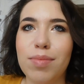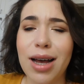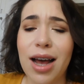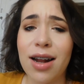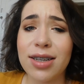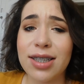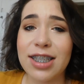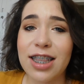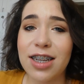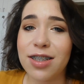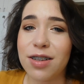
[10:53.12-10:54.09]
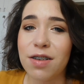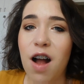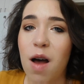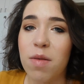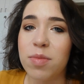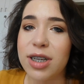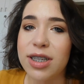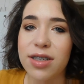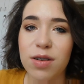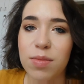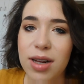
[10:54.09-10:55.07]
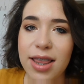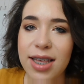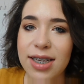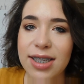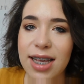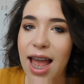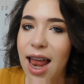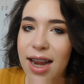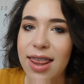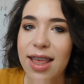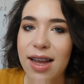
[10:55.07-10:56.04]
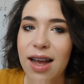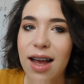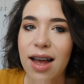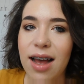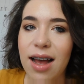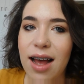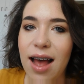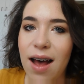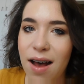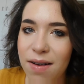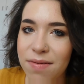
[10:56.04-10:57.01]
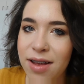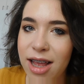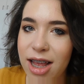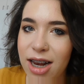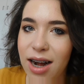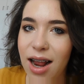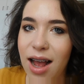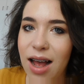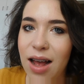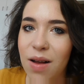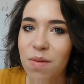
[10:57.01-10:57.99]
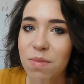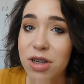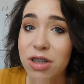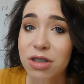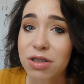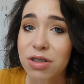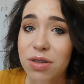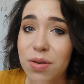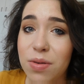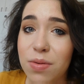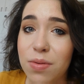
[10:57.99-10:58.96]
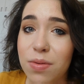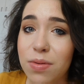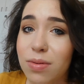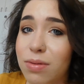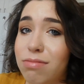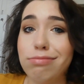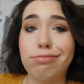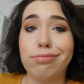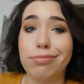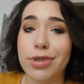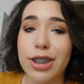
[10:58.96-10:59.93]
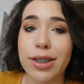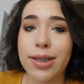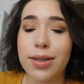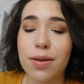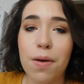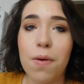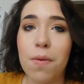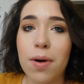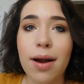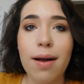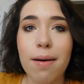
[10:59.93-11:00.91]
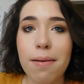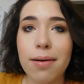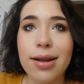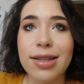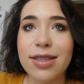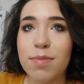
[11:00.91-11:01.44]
But honestly, they're so commonplace, nobody thinks anything of it. Um, so just go to work, own it,